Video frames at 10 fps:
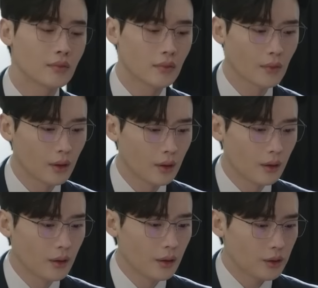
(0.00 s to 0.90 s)
he didn't
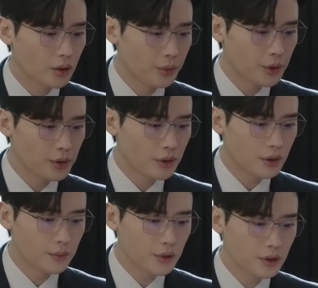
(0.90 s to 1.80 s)
intend to do so.
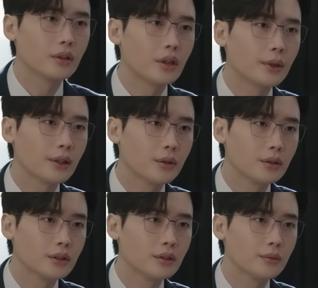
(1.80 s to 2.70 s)
The
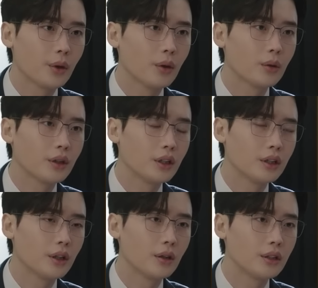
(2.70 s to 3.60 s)
precedent came out last
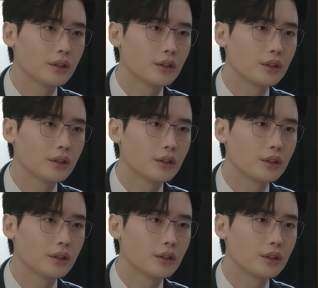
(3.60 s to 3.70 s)
night.